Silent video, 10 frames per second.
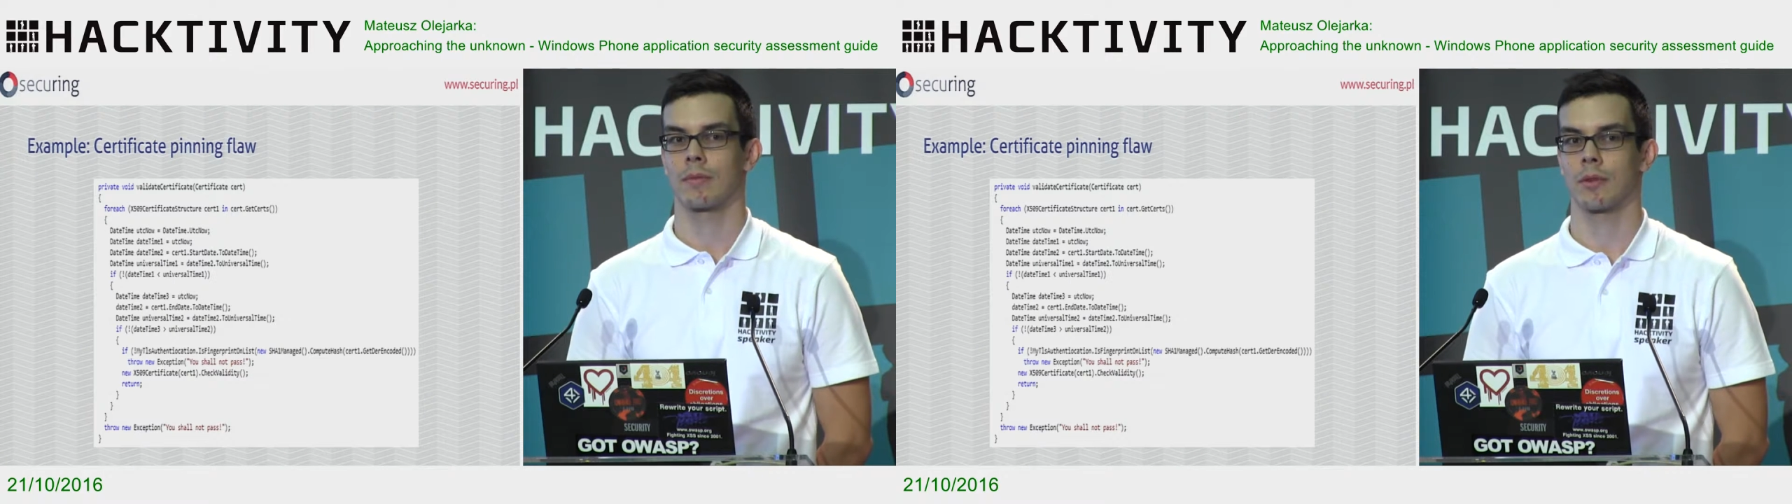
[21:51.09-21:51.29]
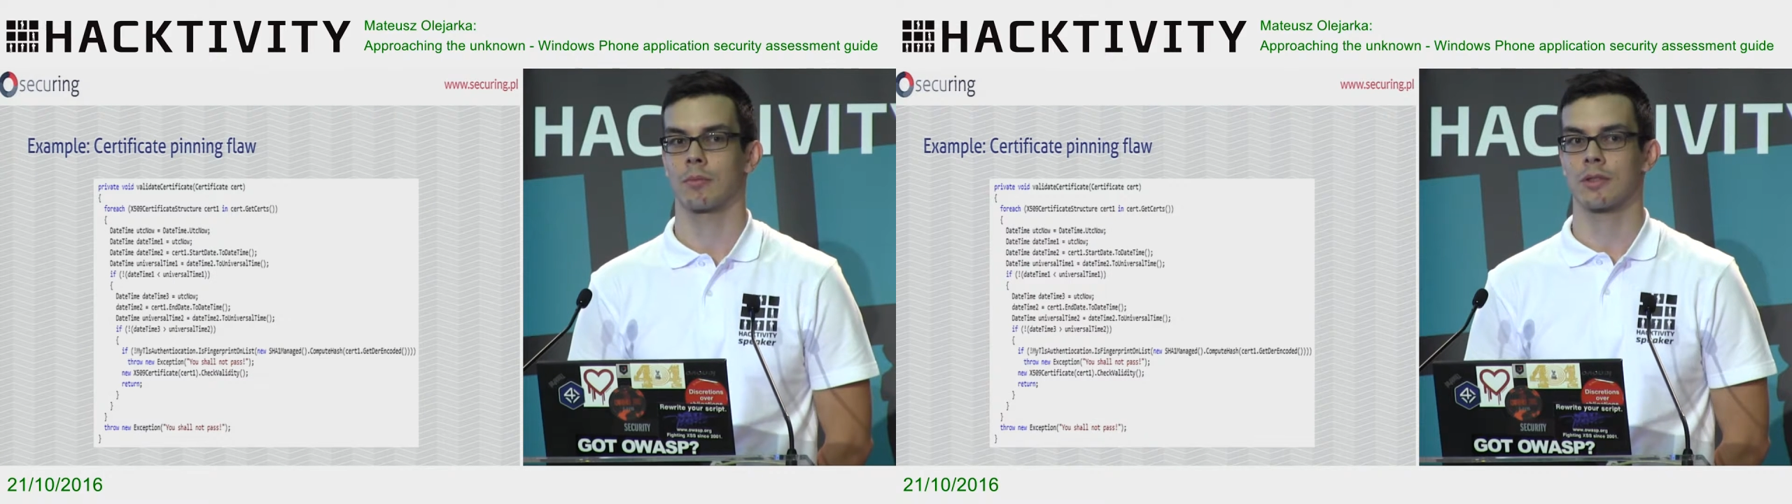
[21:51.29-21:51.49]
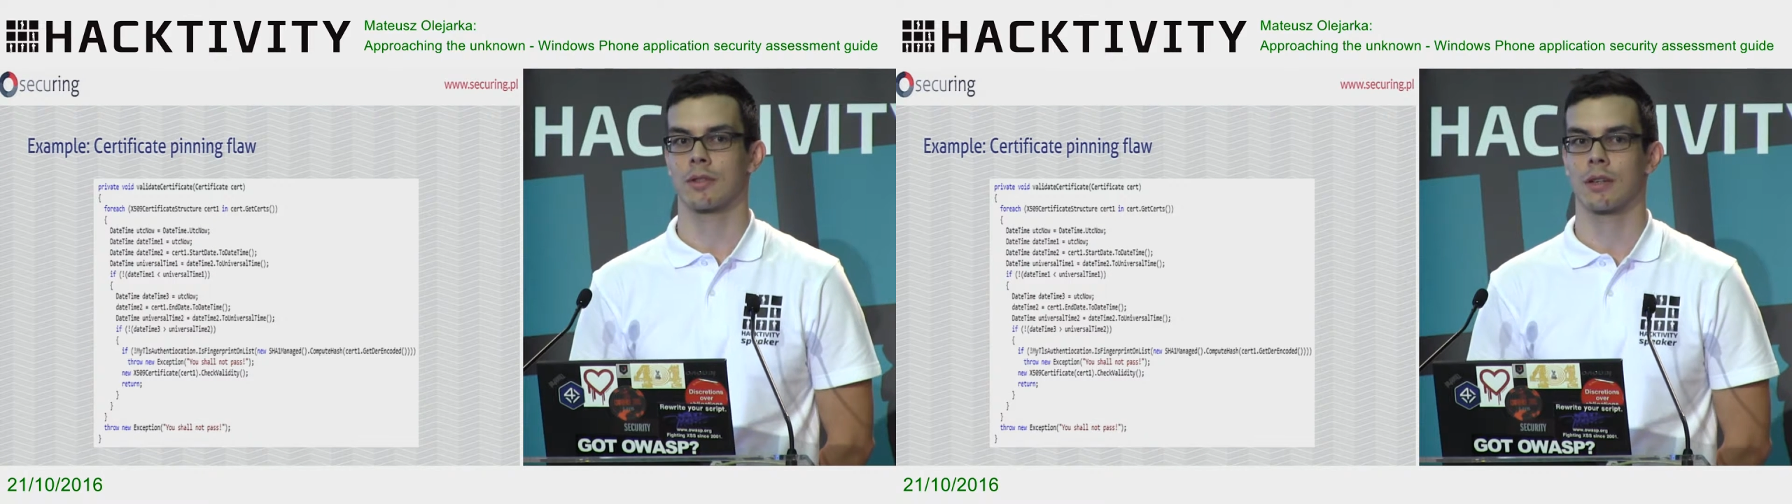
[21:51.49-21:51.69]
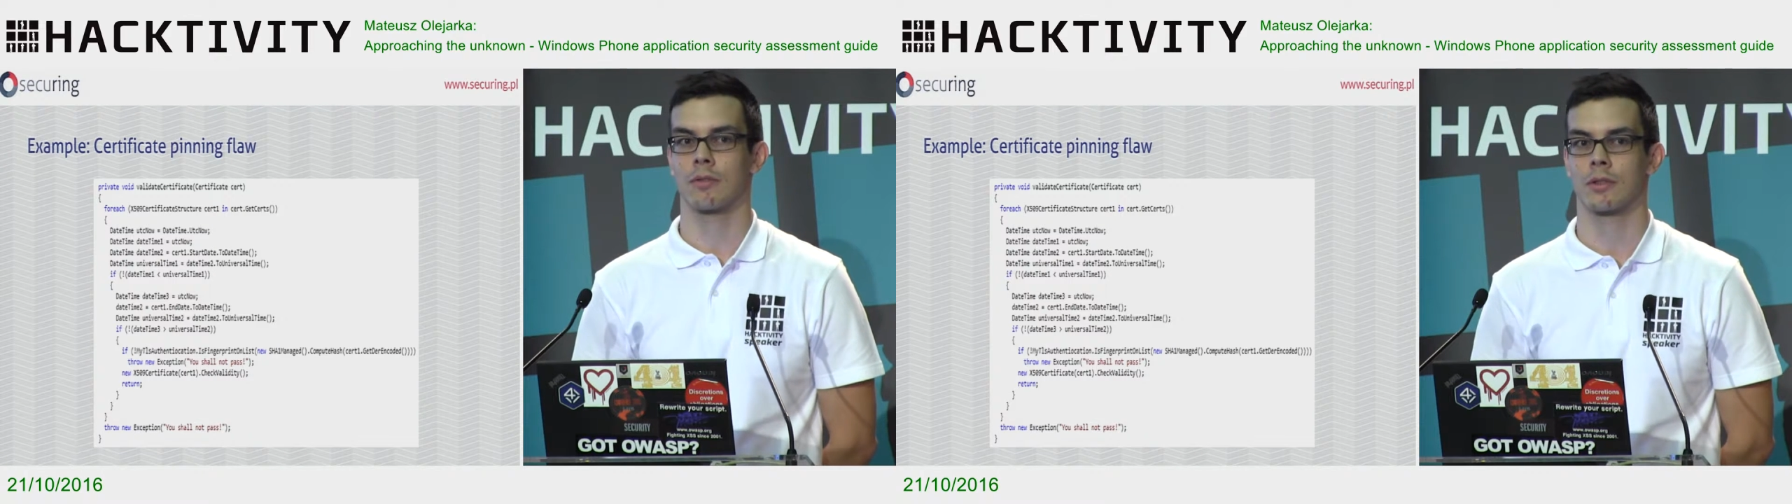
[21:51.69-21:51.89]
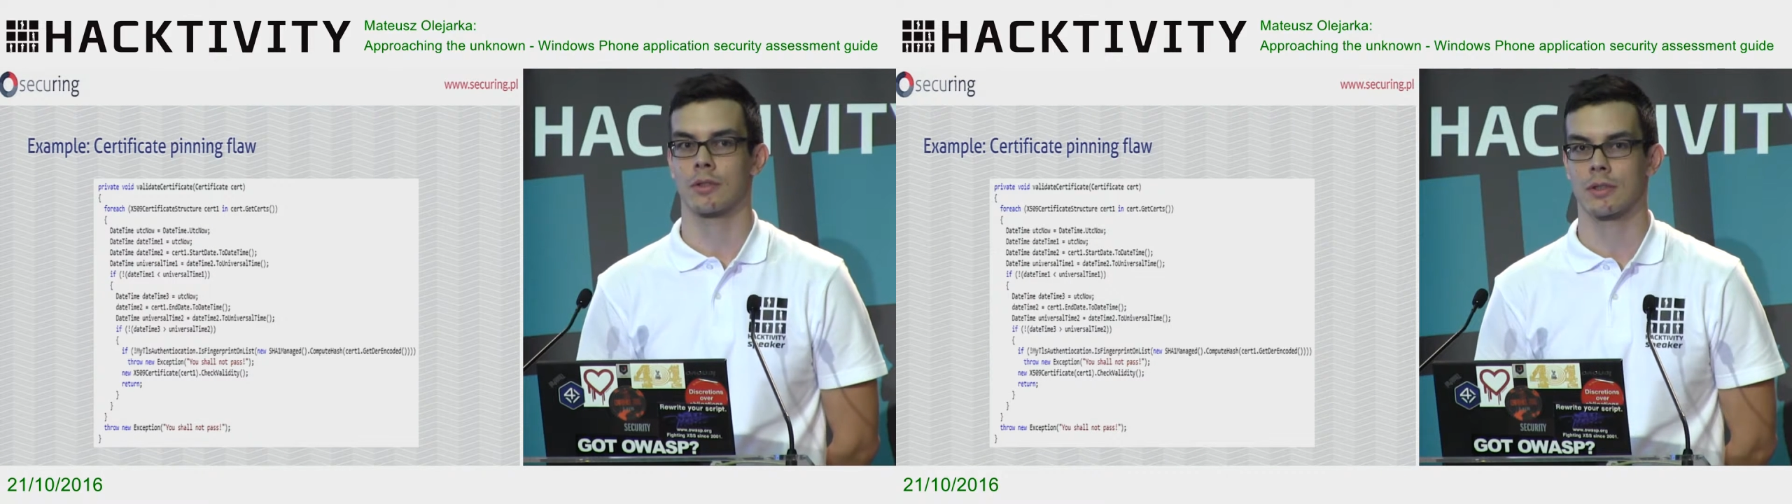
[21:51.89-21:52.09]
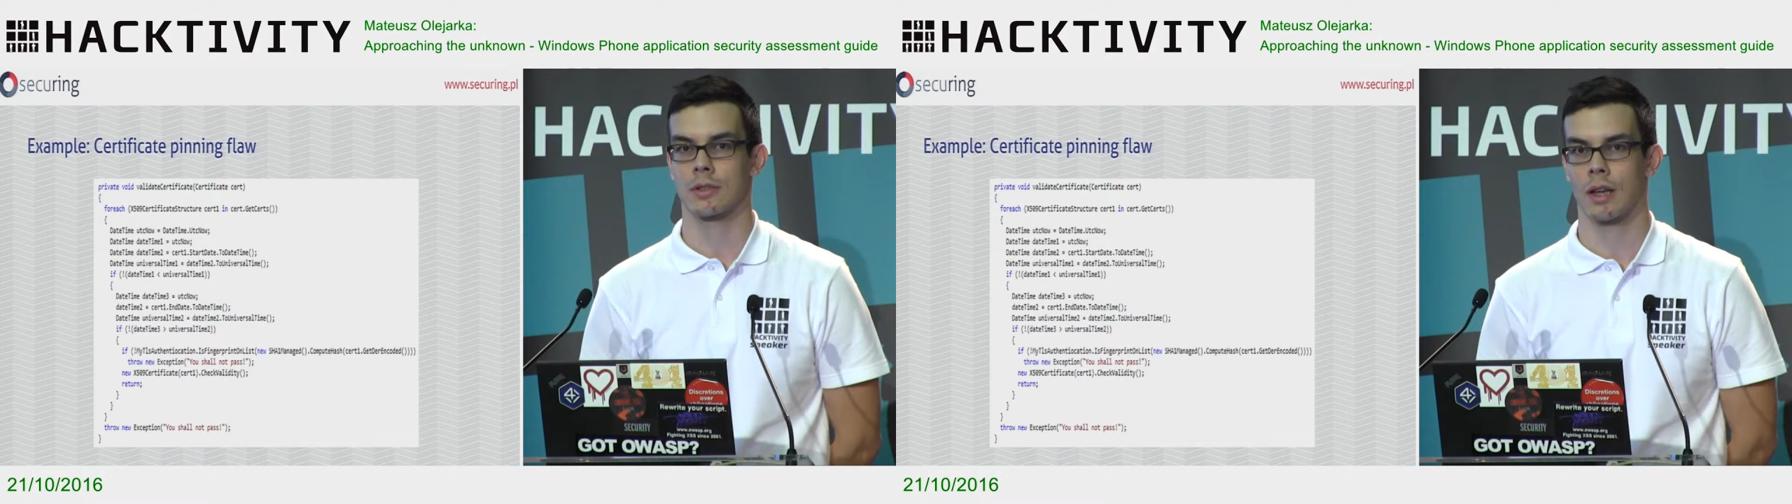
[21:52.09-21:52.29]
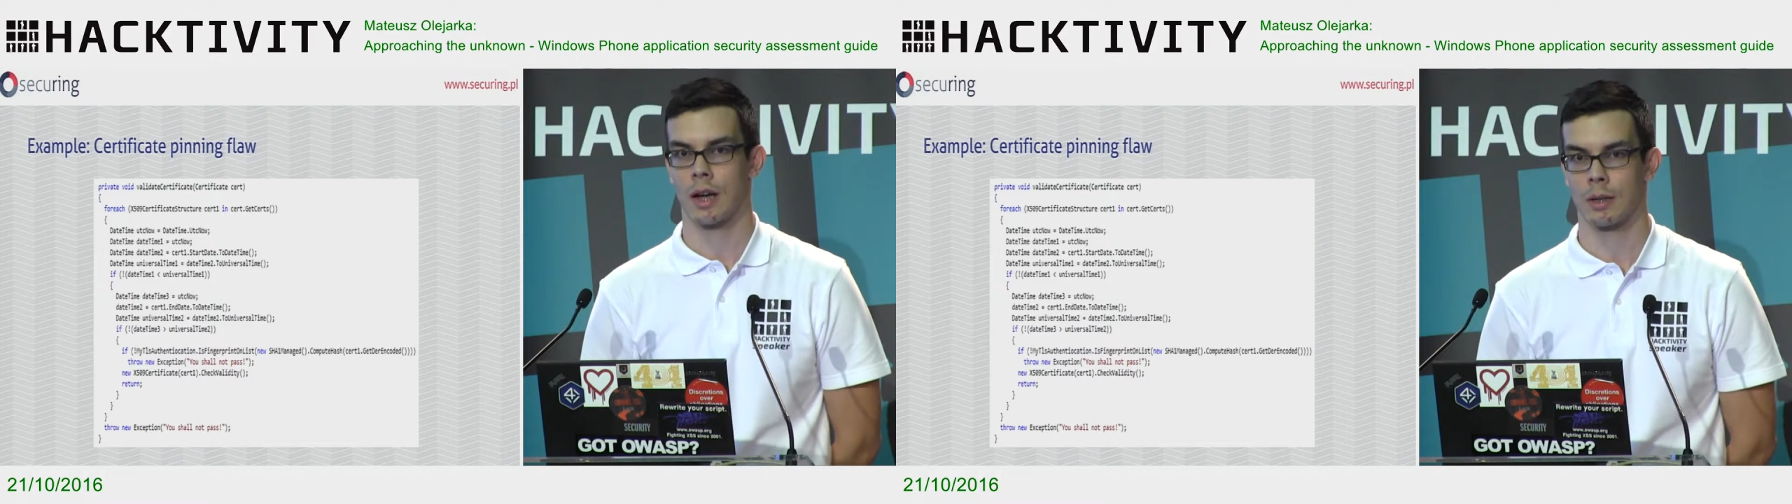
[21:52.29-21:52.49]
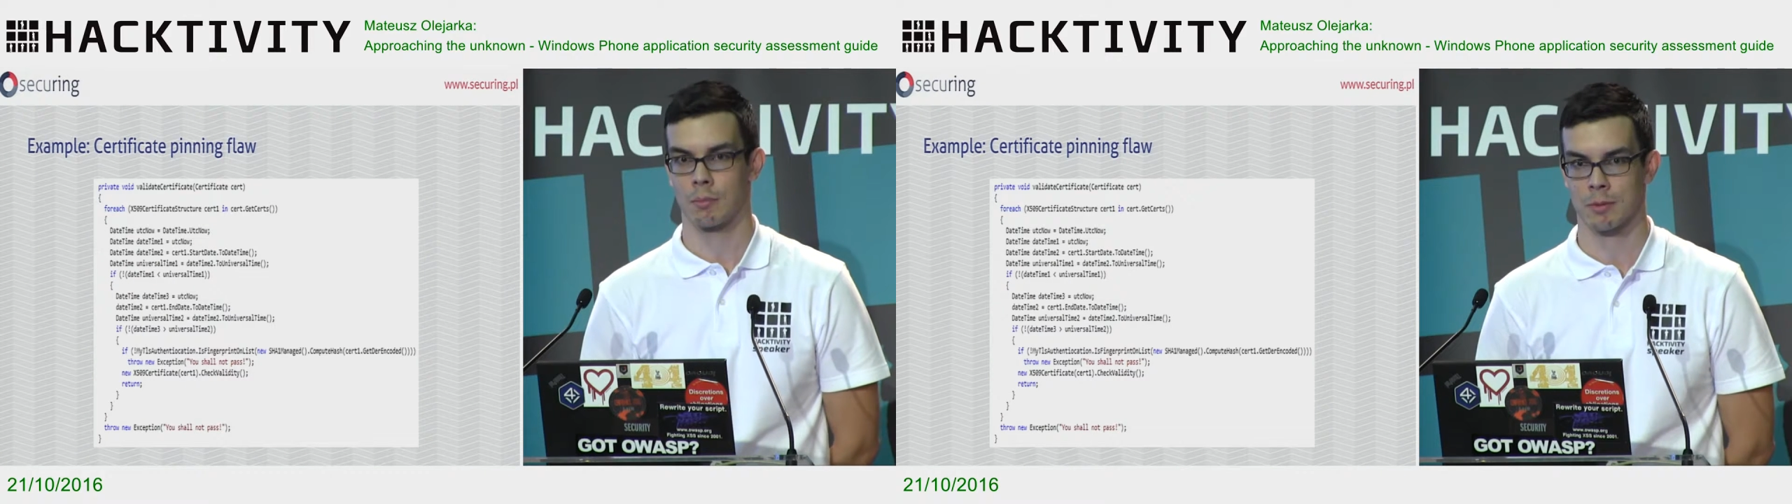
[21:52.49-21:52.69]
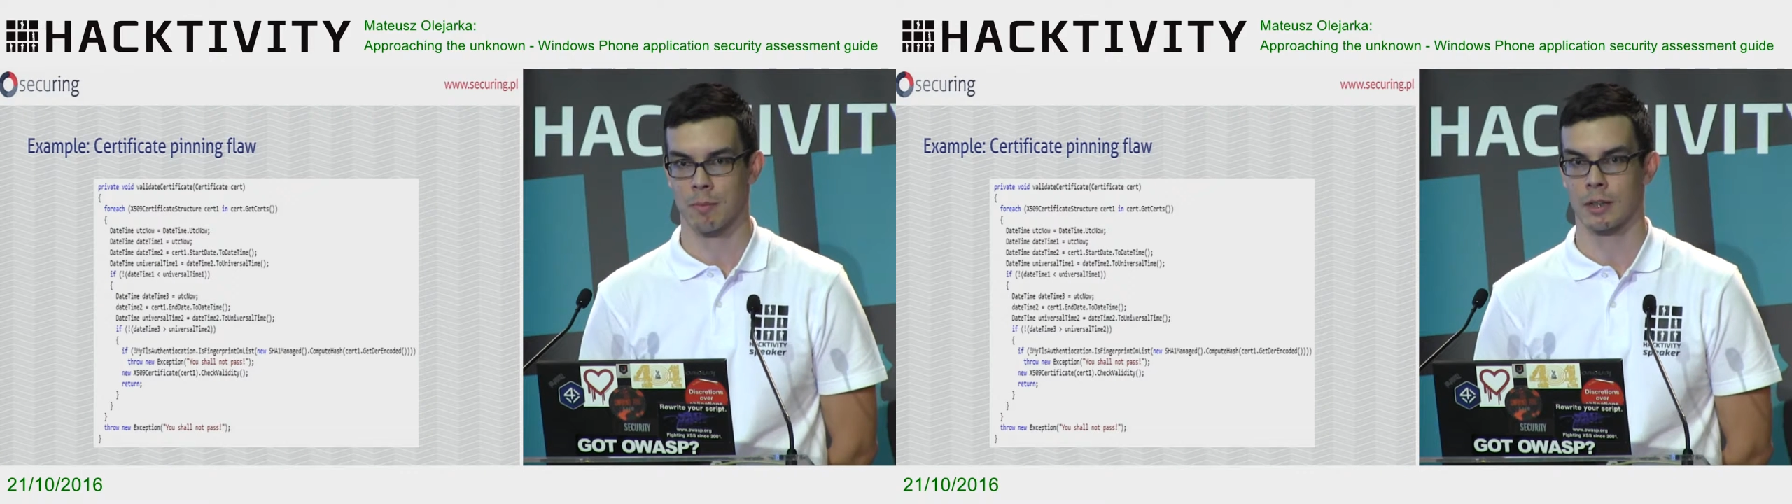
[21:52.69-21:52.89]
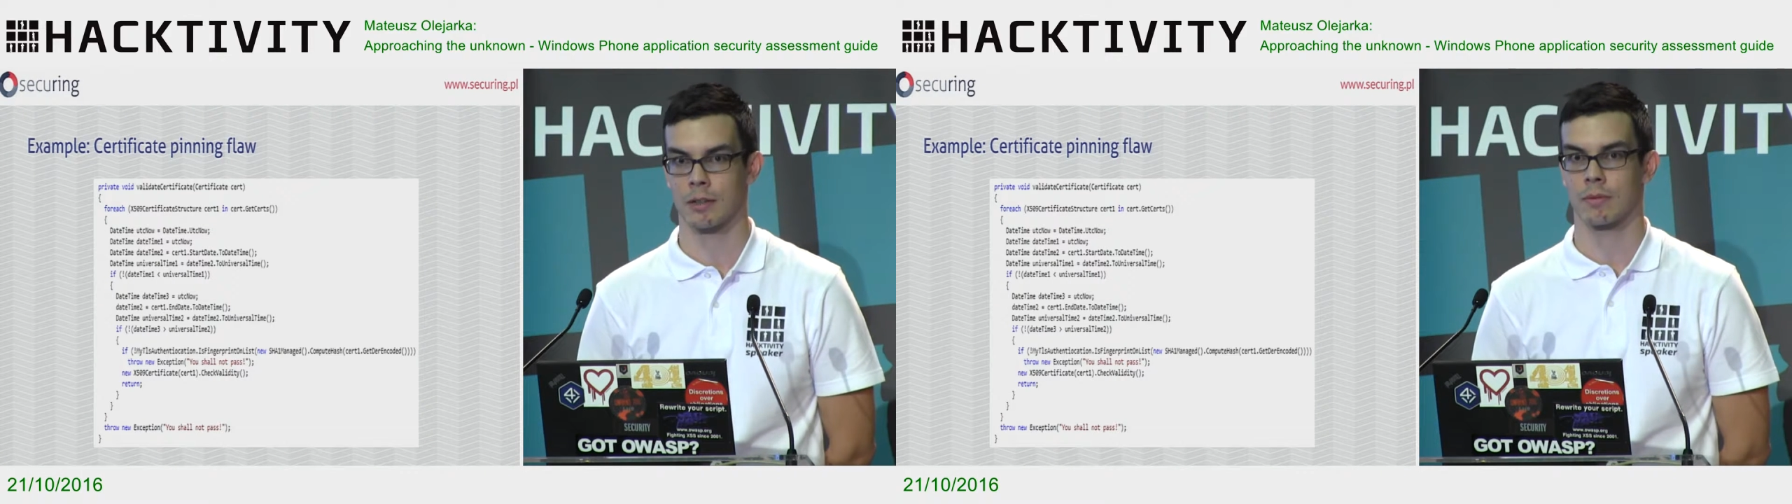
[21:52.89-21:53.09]
from the server side
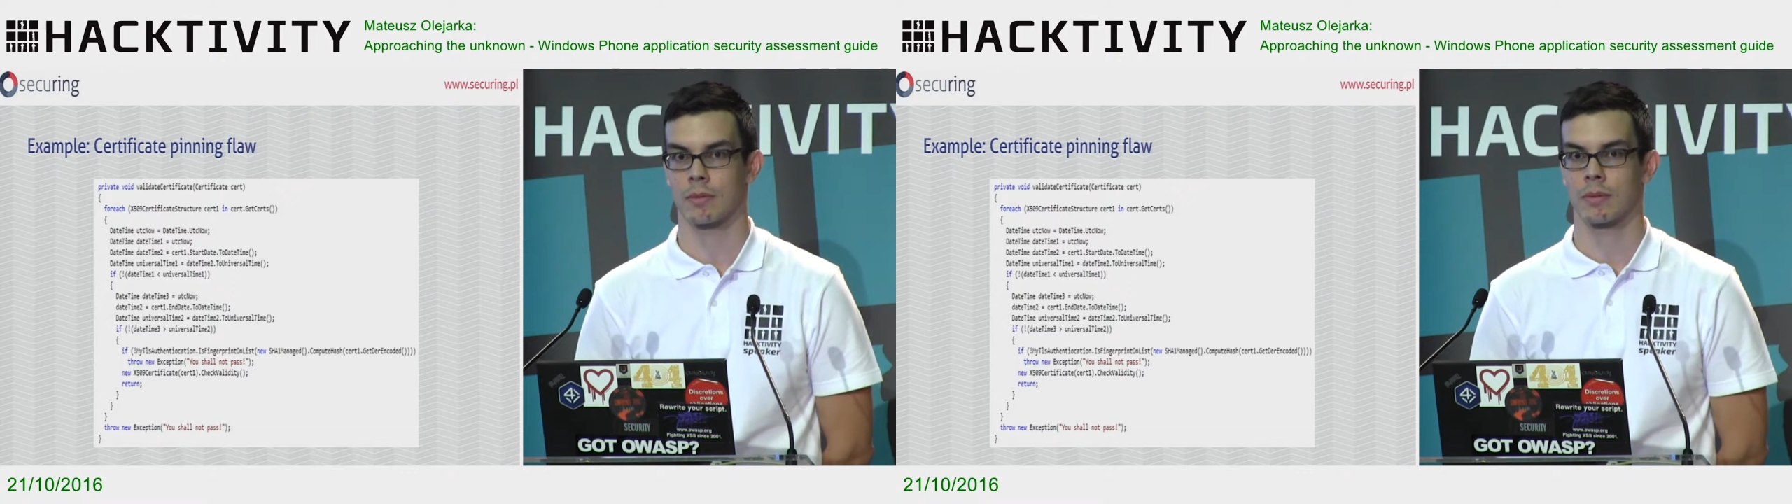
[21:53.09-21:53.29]
perspective.